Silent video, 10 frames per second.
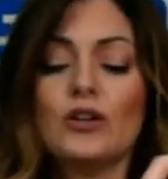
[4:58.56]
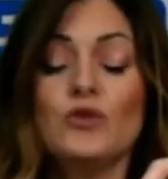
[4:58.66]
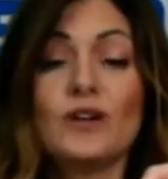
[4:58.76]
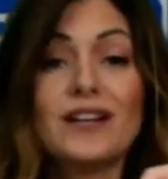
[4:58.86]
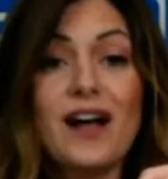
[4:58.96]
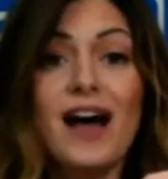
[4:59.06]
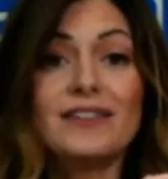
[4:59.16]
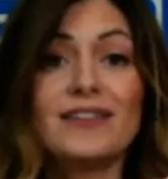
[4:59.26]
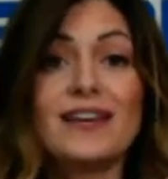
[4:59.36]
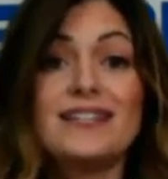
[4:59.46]
You could
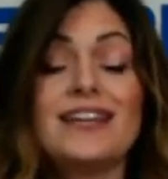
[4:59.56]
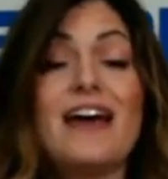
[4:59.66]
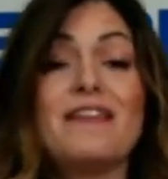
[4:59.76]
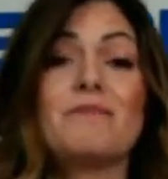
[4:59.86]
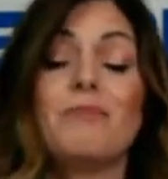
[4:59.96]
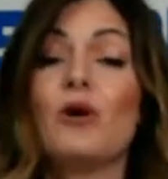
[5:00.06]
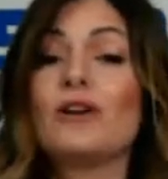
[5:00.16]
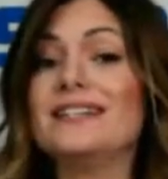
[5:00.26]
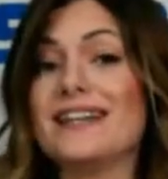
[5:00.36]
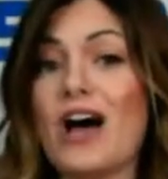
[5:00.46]
cut this and then
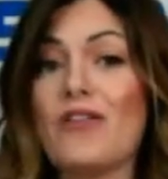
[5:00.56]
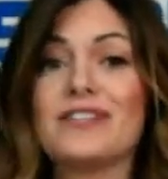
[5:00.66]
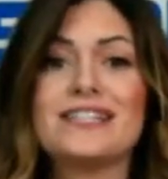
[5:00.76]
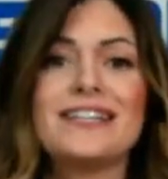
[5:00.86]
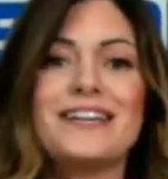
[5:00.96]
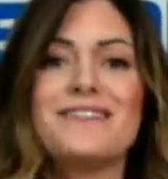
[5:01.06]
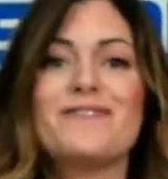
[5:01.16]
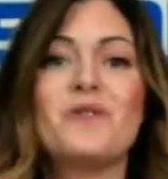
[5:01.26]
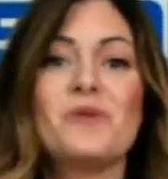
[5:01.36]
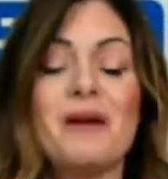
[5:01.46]
put it down the
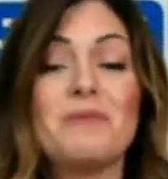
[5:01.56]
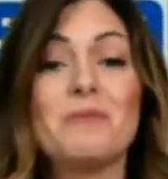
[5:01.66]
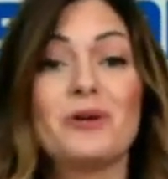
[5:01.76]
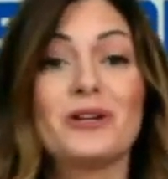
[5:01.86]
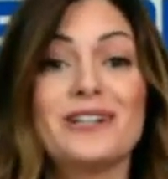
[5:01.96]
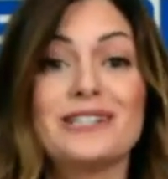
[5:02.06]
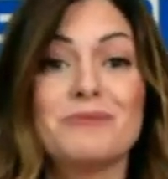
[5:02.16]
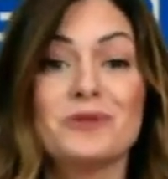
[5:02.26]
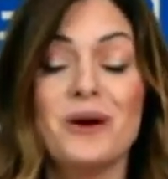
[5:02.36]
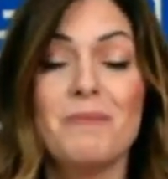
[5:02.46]
sleeve, or maybe put it on
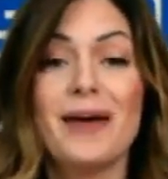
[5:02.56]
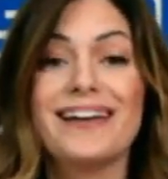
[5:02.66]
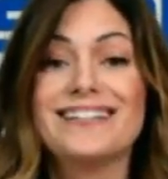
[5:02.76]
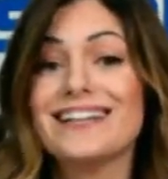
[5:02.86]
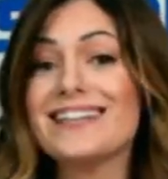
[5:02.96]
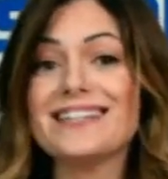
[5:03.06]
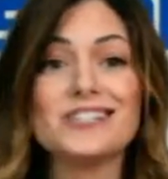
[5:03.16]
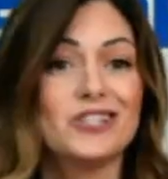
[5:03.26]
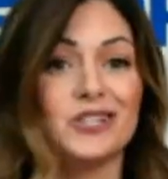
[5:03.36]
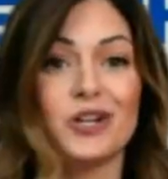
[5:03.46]
some sweatpants if
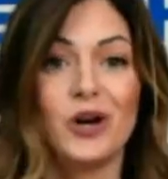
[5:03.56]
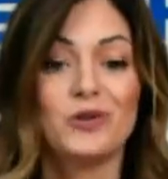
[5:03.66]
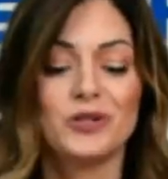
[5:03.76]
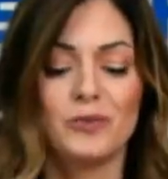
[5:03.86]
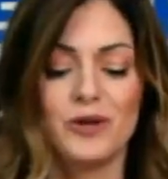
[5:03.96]
it's just a cozy